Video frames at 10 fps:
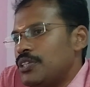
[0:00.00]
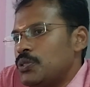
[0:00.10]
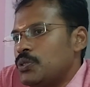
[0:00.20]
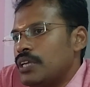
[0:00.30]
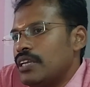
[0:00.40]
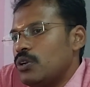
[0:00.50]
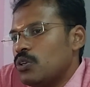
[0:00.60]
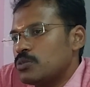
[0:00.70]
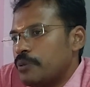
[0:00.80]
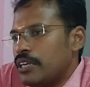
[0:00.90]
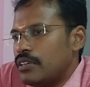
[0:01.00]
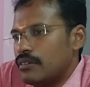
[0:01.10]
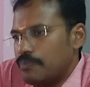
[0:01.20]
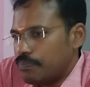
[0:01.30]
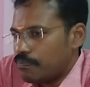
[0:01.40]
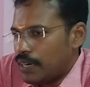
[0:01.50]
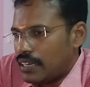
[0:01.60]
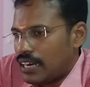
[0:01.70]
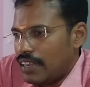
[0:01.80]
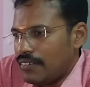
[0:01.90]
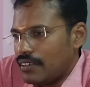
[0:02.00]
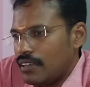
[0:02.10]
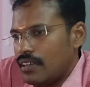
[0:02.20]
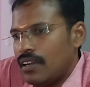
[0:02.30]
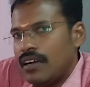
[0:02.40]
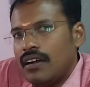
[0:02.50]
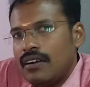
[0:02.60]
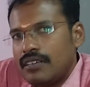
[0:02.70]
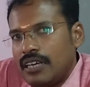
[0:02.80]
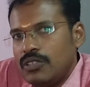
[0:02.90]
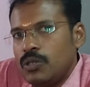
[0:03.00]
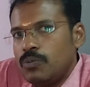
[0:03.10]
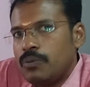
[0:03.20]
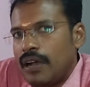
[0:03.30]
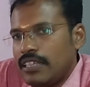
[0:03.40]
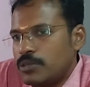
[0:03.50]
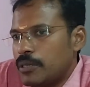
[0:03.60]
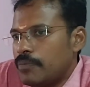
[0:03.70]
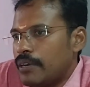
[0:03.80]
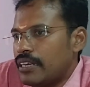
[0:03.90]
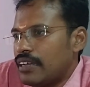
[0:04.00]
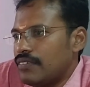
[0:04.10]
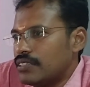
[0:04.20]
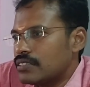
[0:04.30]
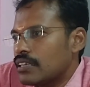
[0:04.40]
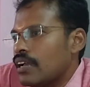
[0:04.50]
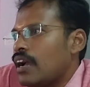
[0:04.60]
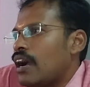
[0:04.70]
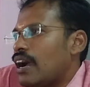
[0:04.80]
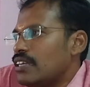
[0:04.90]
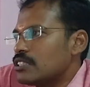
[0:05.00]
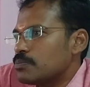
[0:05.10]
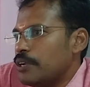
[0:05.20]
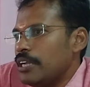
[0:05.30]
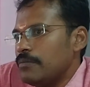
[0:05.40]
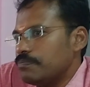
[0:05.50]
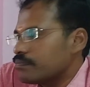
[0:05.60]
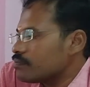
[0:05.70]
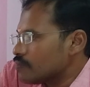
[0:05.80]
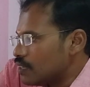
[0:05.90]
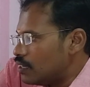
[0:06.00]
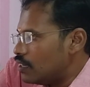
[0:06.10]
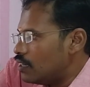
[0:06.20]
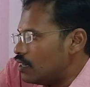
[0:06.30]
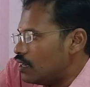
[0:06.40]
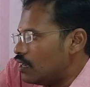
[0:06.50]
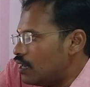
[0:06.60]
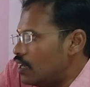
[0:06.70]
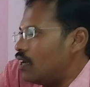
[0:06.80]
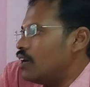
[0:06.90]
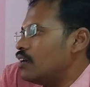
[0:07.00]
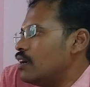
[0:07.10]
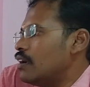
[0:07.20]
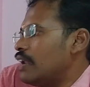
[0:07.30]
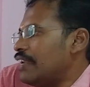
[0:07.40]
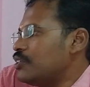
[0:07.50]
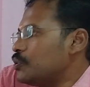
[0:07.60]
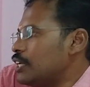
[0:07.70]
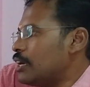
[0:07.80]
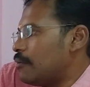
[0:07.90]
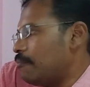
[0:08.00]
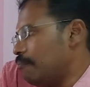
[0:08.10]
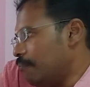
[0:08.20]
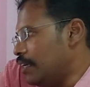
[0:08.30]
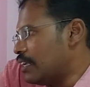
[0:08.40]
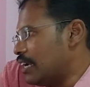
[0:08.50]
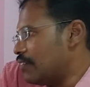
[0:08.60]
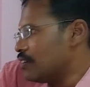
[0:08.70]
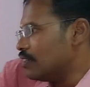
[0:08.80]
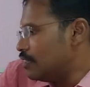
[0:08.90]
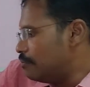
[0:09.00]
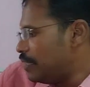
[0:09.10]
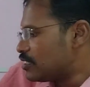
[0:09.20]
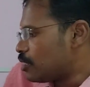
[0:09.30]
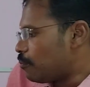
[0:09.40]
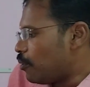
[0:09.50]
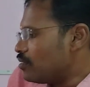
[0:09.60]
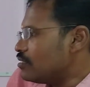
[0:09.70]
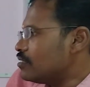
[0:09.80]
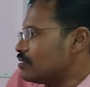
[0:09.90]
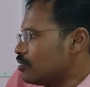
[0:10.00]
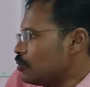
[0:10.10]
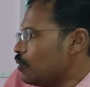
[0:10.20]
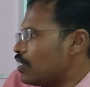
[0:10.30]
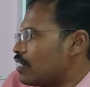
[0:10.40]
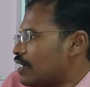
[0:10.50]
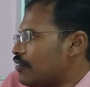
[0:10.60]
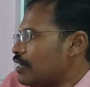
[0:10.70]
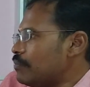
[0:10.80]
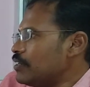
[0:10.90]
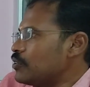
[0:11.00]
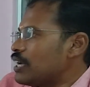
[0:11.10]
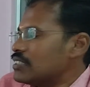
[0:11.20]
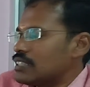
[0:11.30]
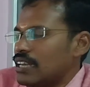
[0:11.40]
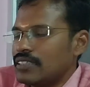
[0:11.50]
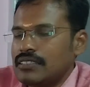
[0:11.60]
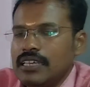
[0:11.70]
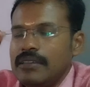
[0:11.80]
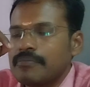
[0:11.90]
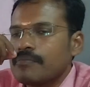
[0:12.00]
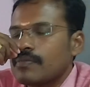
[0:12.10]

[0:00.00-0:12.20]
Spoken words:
duty low speed belt drive. Dunlop high speed belt drive is high speed light duty belt drive. Based upon your requirement, you can select the